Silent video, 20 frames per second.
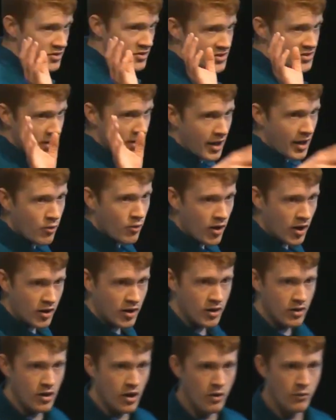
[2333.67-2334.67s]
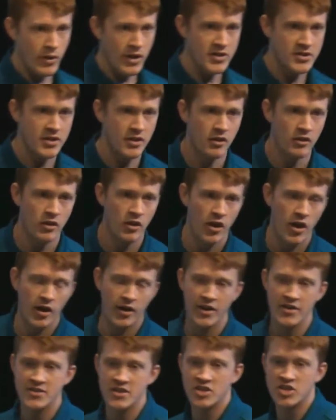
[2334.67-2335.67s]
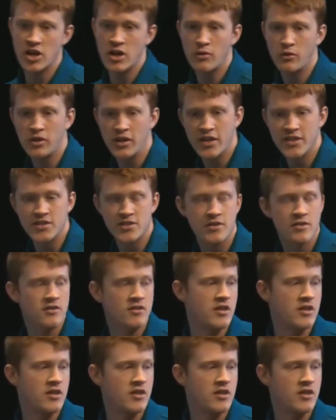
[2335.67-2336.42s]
Skywalker, our red-tailed hawk, is a generalist.